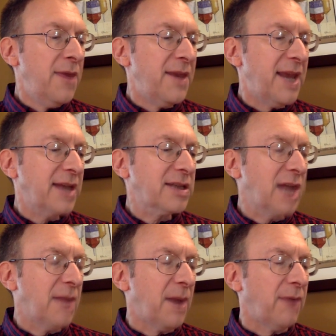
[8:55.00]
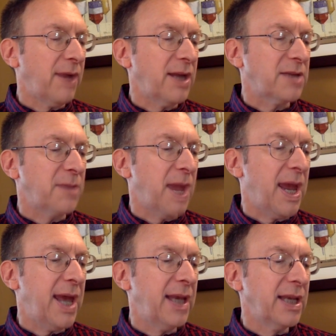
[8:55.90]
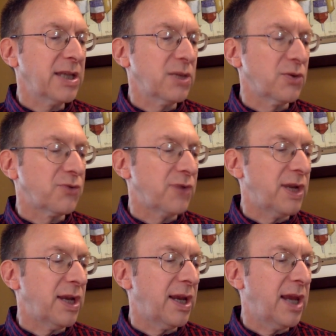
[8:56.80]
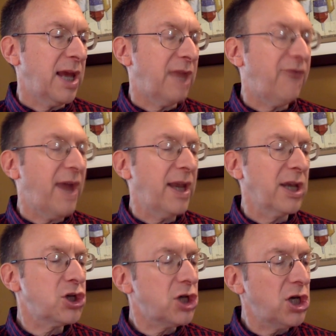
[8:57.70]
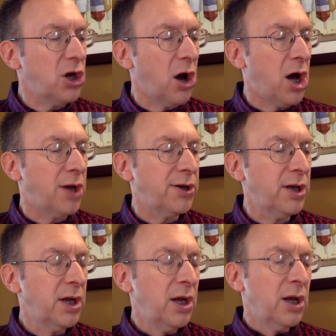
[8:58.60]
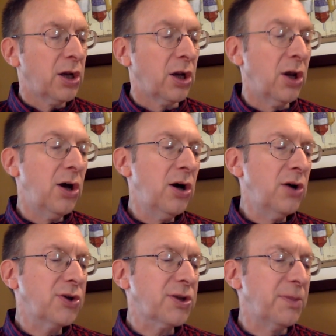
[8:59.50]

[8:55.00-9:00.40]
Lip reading: The next time I raised my head, Lissa was reading again. Finally, she yawned, closed the